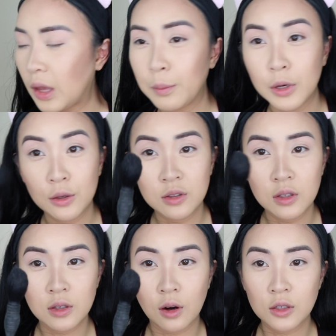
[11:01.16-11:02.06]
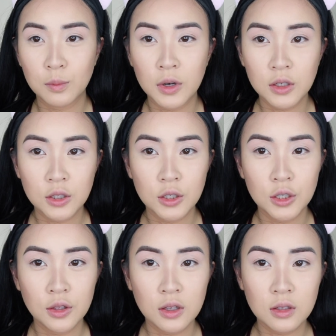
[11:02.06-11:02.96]
I'm gonna use this NARS brush to
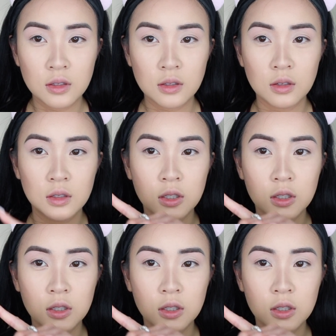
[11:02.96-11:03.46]
do this.